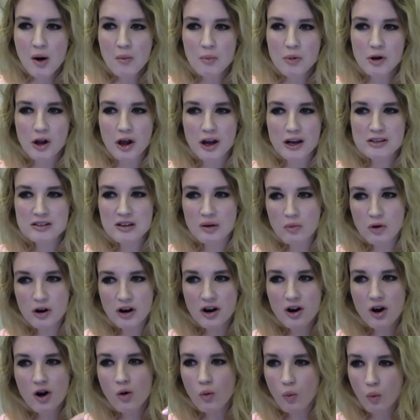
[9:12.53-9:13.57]
But like
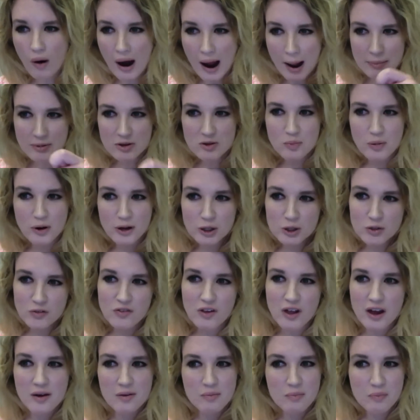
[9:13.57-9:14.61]
someone wrapped a bunch of
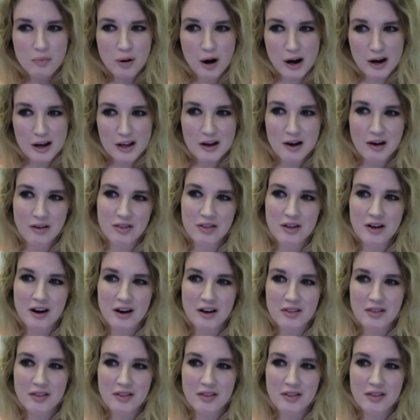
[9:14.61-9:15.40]
like putty on the